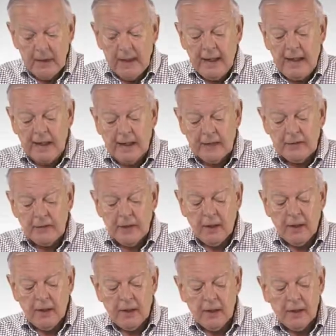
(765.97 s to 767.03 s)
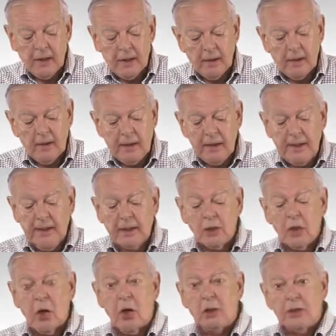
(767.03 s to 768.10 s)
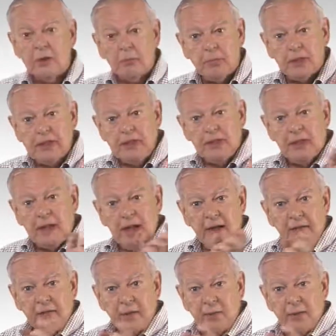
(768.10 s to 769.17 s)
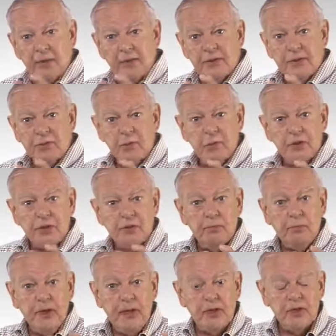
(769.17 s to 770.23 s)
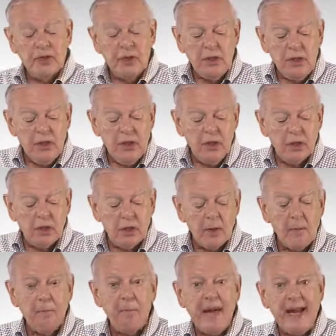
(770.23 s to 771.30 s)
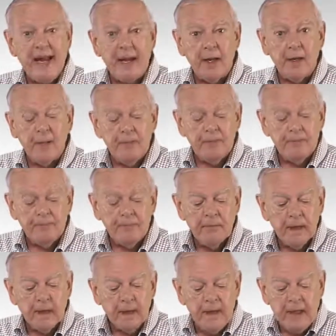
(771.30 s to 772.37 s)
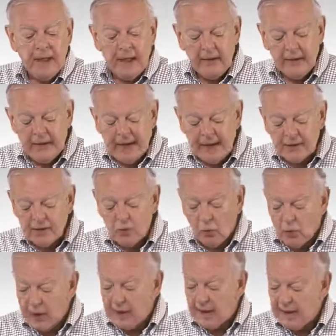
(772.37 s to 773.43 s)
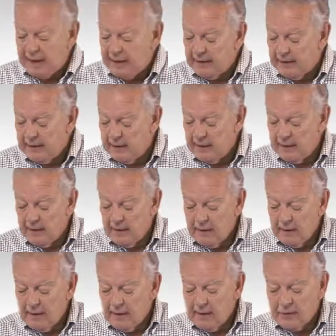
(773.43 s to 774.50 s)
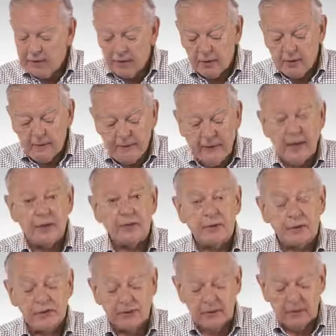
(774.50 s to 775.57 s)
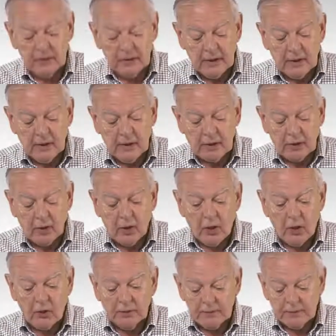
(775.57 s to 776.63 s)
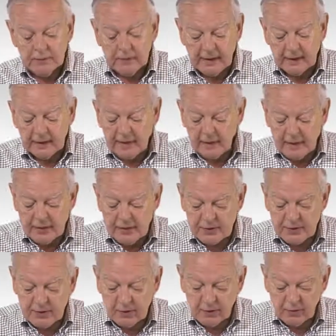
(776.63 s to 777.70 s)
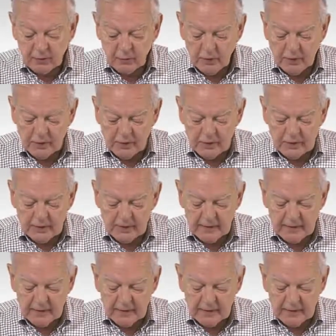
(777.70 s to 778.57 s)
And he called it Plesianthropus, which means near man, and that's why certain fossils are called, like this skull, which is